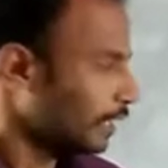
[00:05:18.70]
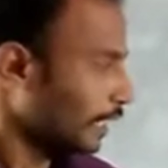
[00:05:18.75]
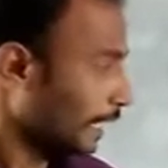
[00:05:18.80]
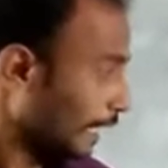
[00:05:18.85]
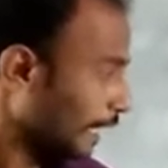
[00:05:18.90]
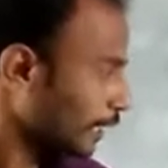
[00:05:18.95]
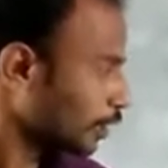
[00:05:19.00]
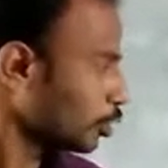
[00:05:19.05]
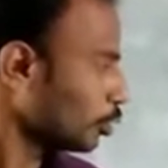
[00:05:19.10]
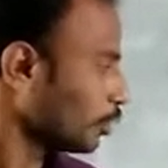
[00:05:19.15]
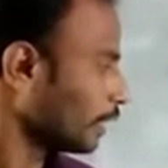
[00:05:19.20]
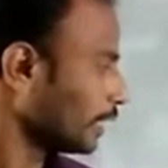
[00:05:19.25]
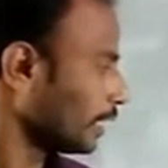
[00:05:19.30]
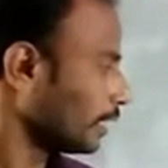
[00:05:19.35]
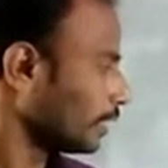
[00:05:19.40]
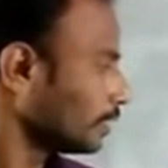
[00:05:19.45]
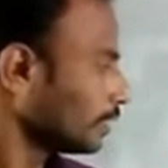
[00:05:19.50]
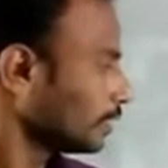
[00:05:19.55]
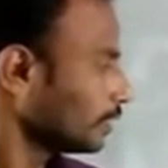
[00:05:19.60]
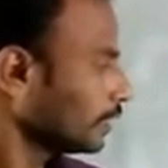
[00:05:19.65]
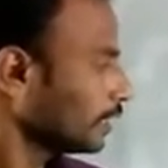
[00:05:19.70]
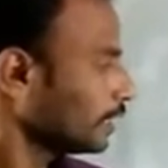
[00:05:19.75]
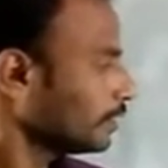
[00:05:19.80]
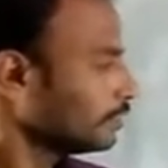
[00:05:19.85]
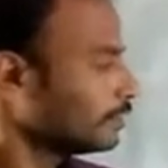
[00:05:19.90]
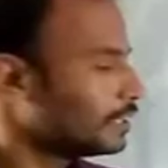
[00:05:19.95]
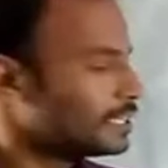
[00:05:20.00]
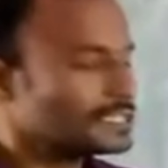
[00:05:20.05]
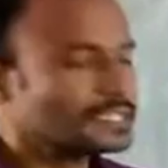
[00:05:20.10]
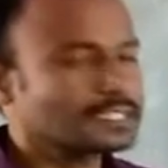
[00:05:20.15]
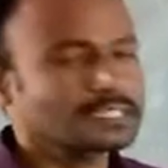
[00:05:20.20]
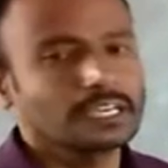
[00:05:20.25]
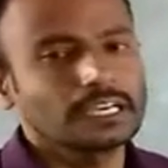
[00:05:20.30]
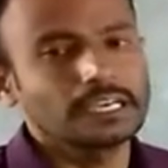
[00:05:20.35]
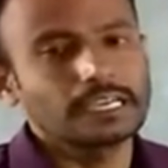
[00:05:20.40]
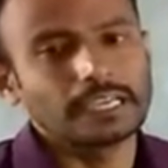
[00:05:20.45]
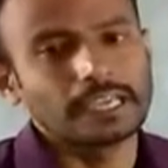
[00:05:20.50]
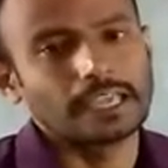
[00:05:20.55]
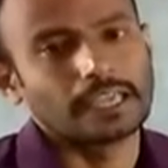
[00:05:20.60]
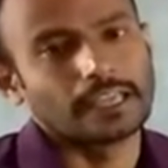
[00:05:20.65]
including in this
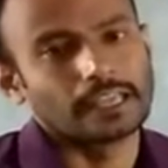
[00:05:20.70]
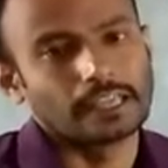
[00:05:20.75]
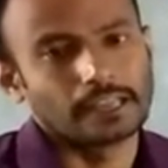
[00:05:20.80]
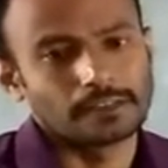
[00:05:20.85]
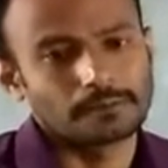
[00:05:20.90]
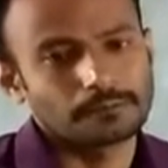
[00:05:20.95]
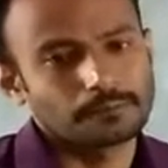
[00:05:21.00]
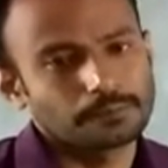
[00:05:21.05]
air.